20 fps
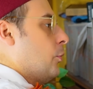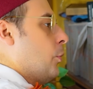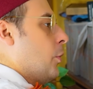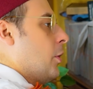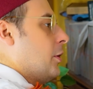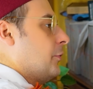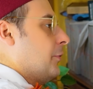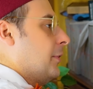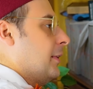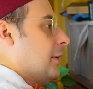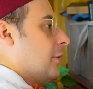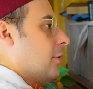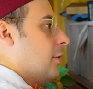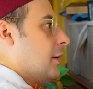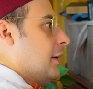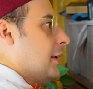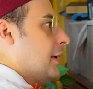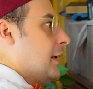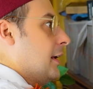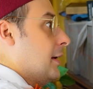what
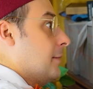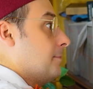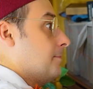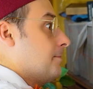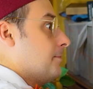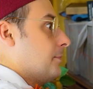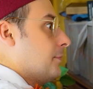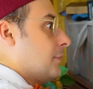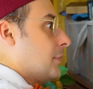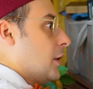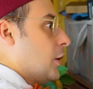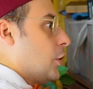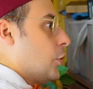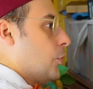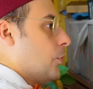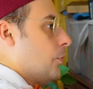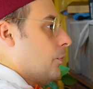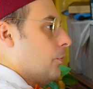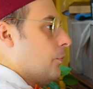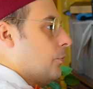Fenaroli
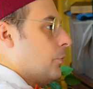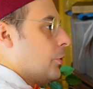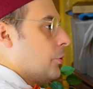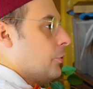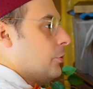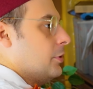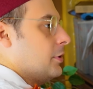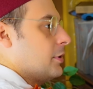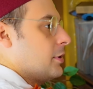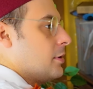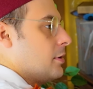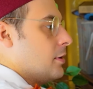wrote.